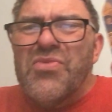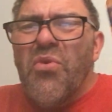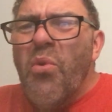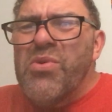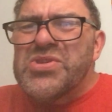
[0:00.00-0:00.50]

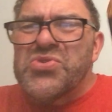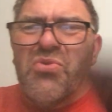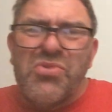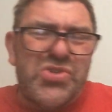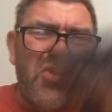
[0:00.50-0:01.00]
Always
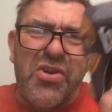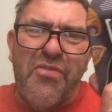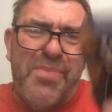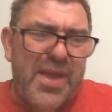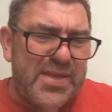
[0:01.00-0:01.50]
sauce, not
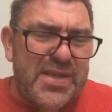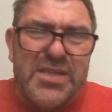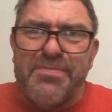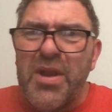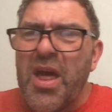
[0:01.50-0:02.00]
enough
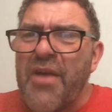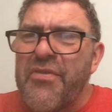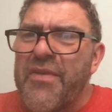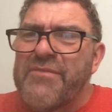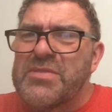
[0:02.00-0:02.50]
pieces. Palaver,
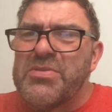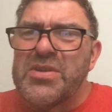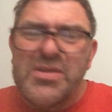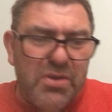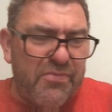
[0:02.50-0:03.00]
I'm having to put
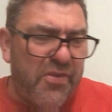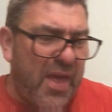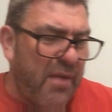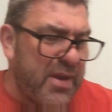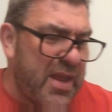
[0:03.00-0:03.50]
this. So for
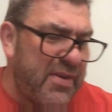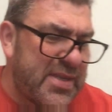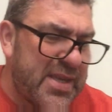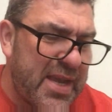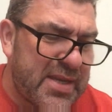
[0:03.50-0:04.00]
that, I'm going to give it
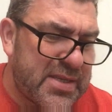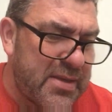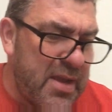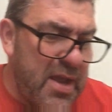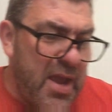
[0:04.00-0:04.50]
6.
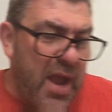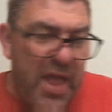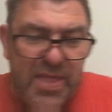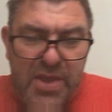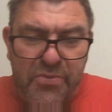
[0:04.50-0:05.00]

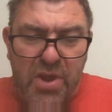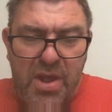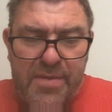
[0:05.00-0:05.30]
And they were